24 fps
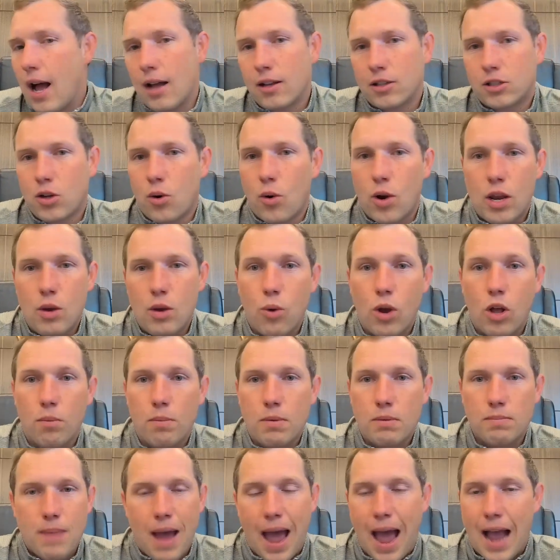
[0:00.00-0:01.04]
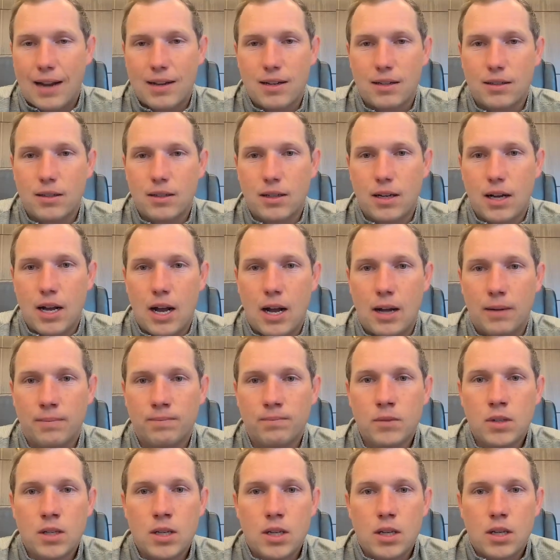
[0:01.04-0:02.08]
So he will be back.
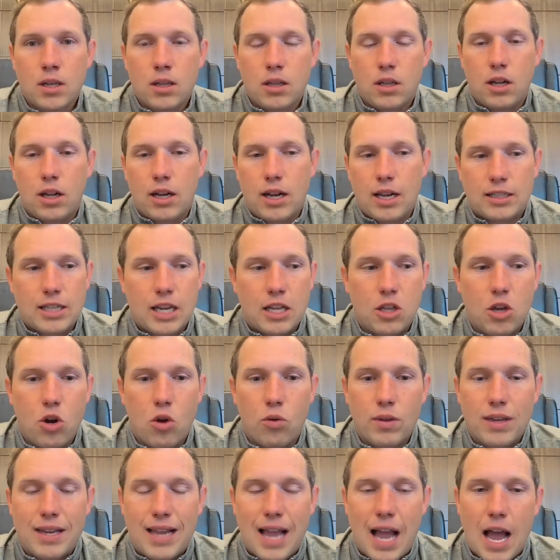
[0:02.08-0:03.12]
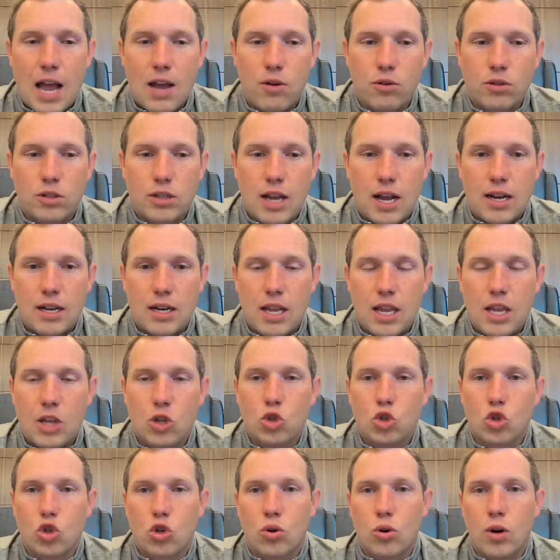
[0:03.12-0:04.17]
Like I said, the only guy who's got an
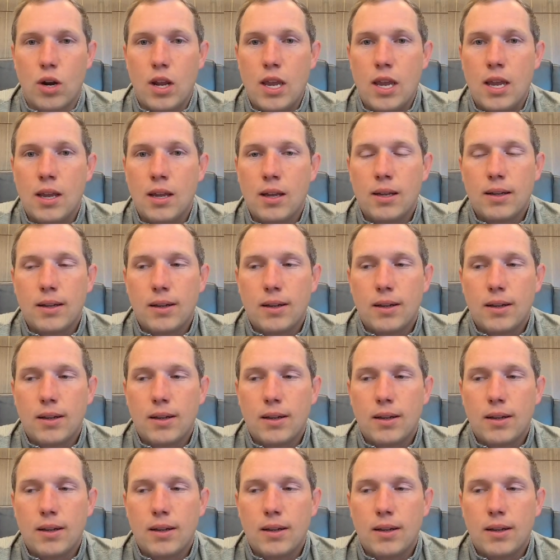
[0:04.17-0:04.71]
injury,